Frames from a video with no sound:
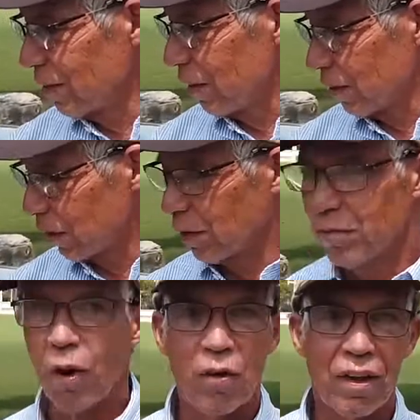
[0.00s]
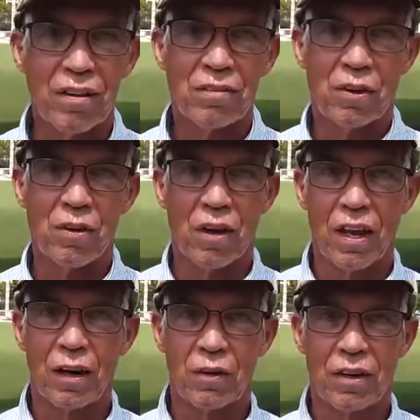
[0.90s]
to convert it to
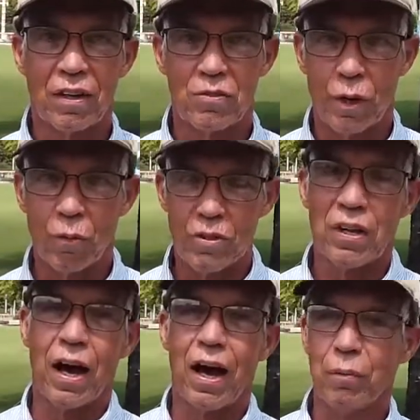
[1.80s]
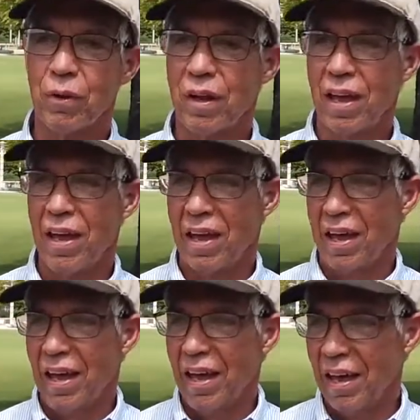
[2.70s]
electric. It was a hybrid.
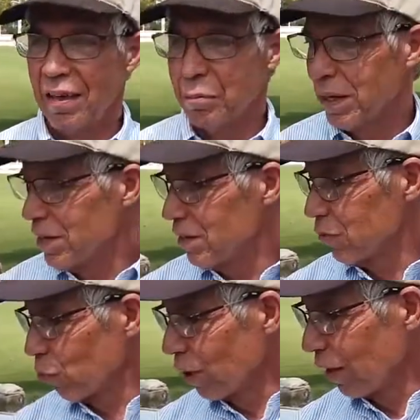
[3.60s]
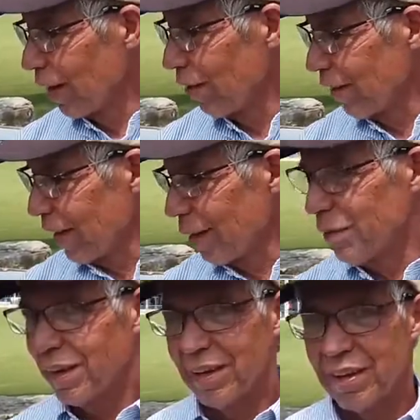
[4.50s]
And because it's real
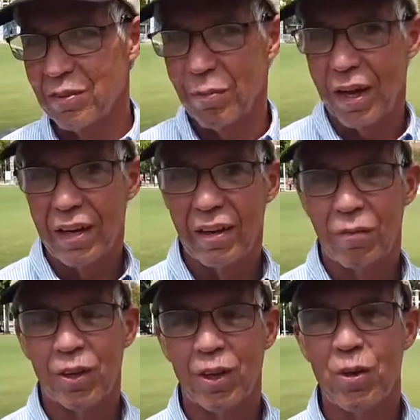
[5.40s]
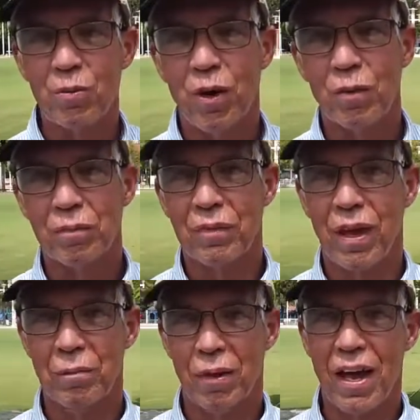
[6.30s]
aerodynamic and it's made of aluminum
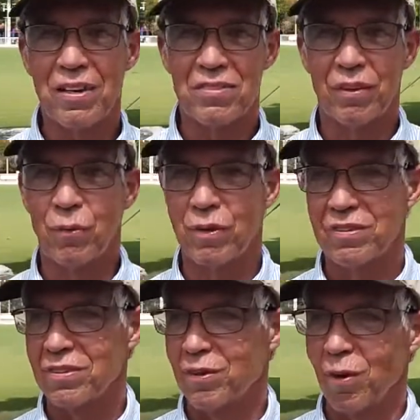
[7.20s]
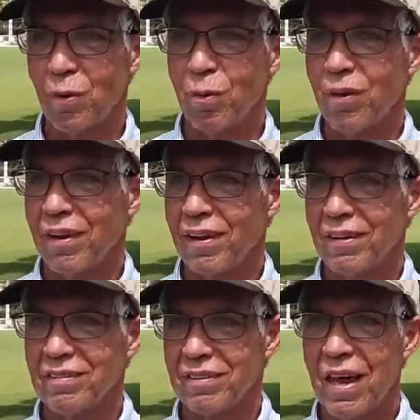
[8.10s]
and plastic, which is durable
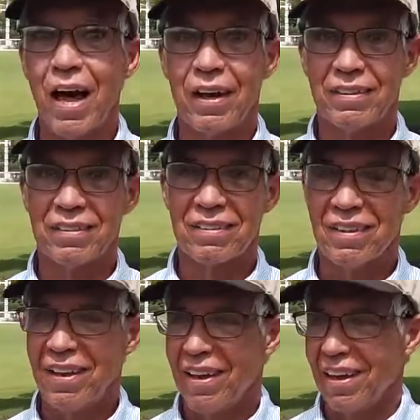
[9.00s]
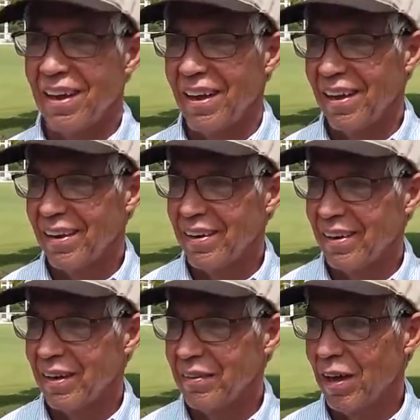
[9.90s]
and light. And
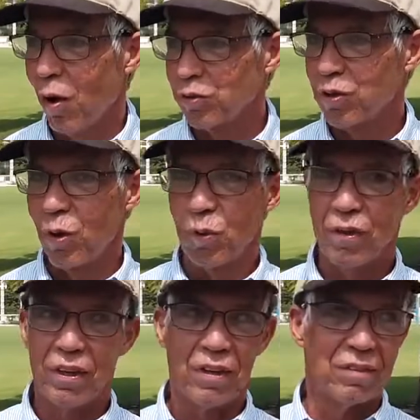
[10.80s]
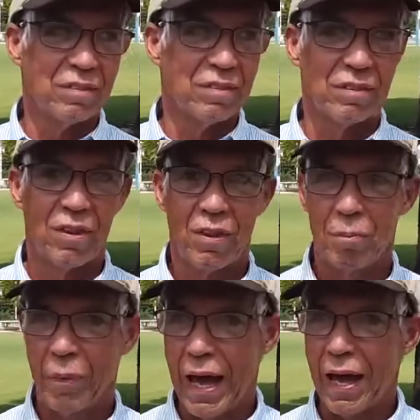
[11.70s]
also the
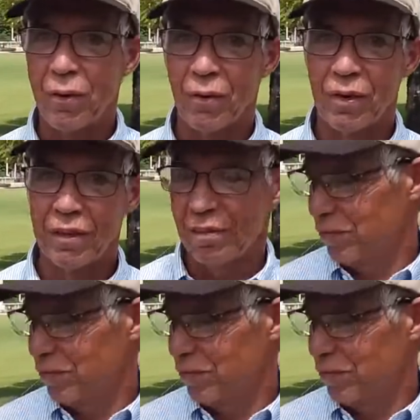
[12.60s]
battery